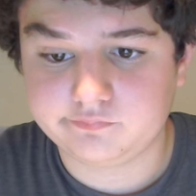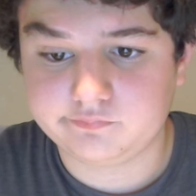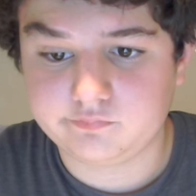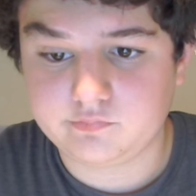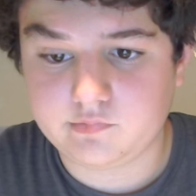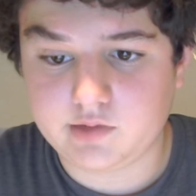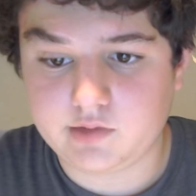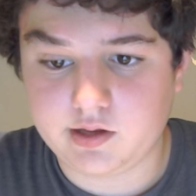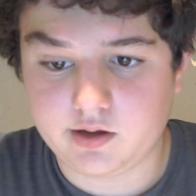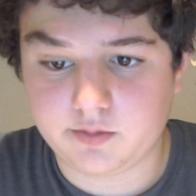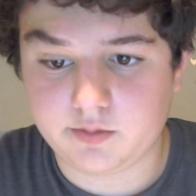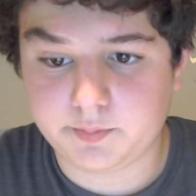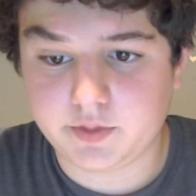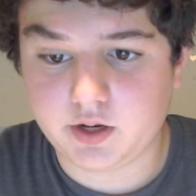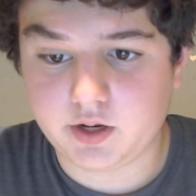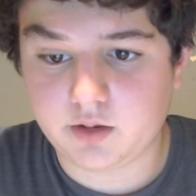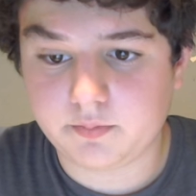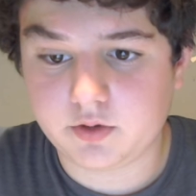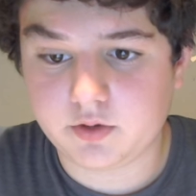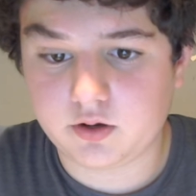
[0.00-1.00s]
Yeah, I'm
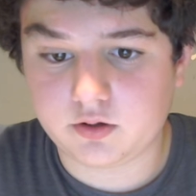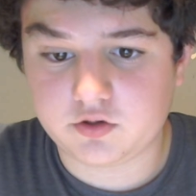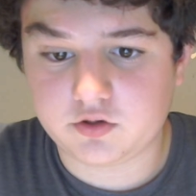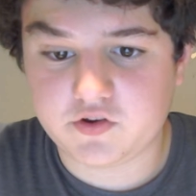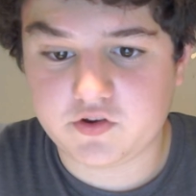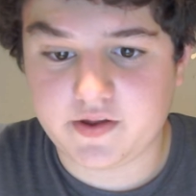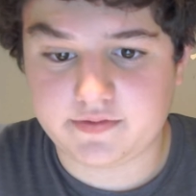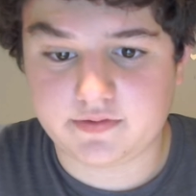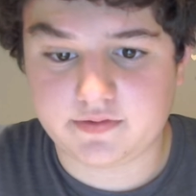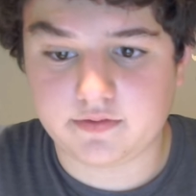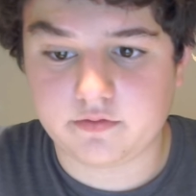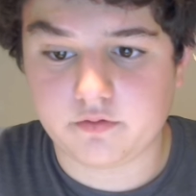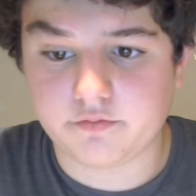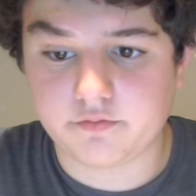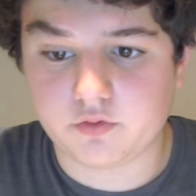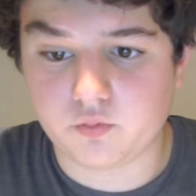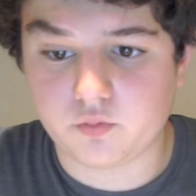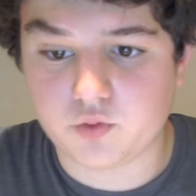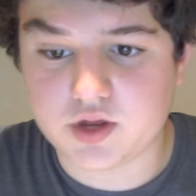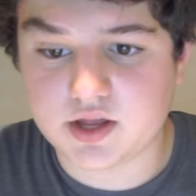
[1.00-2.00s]
gonna test this over
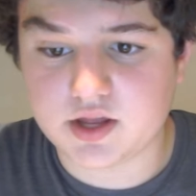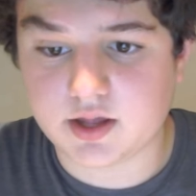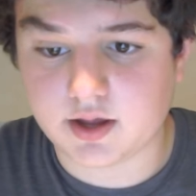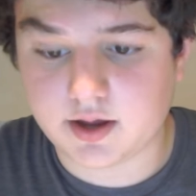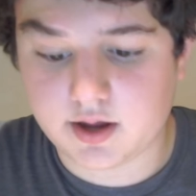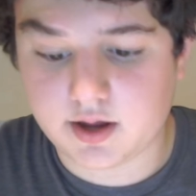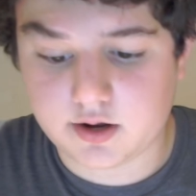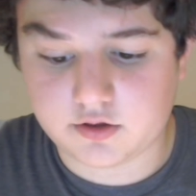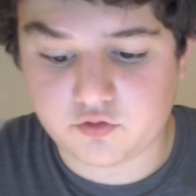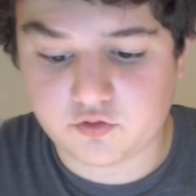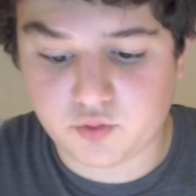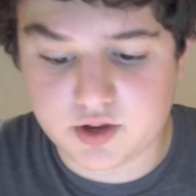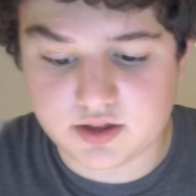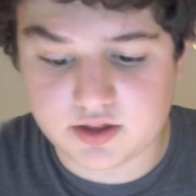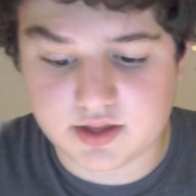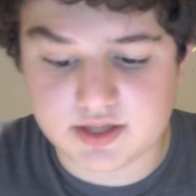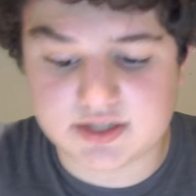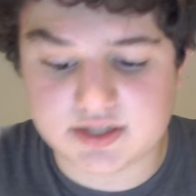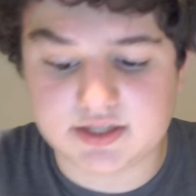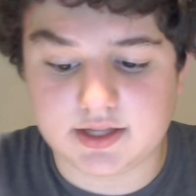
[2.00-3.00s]
the week and kind of tweak
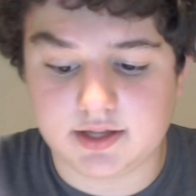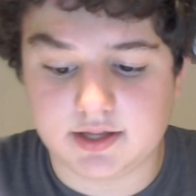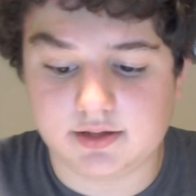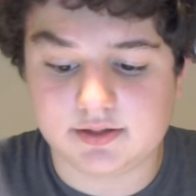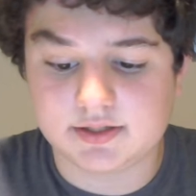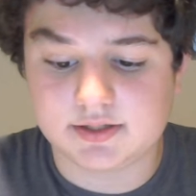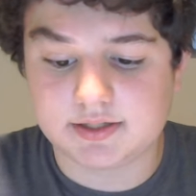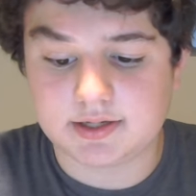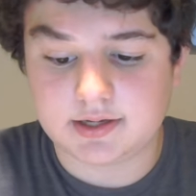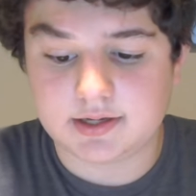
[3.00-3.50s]
these things.